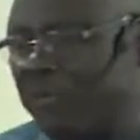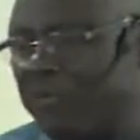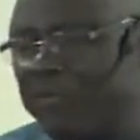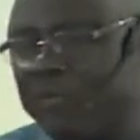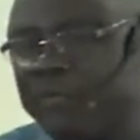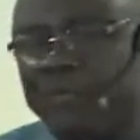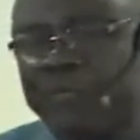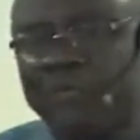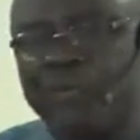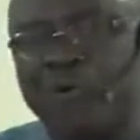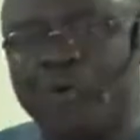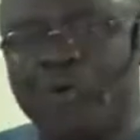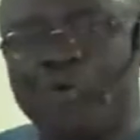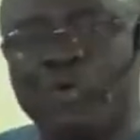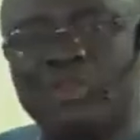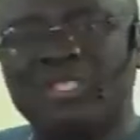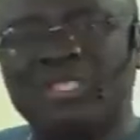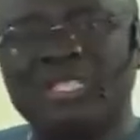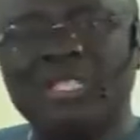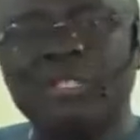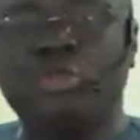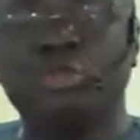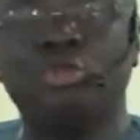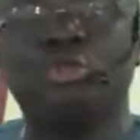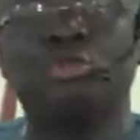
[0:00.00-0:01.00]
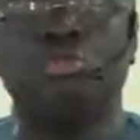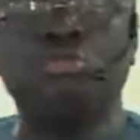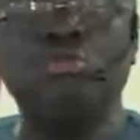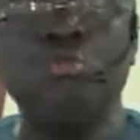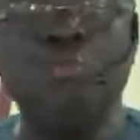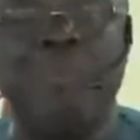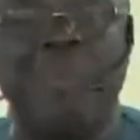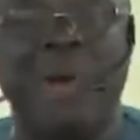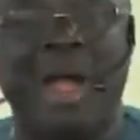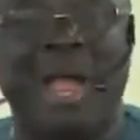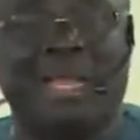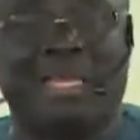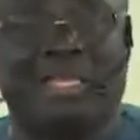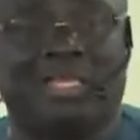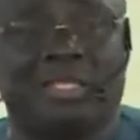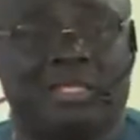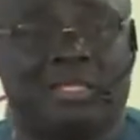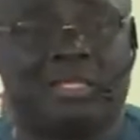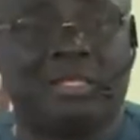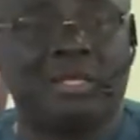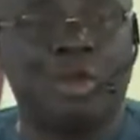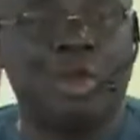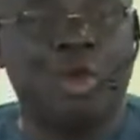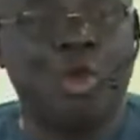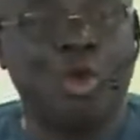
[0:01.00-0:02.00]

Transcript: focusing too much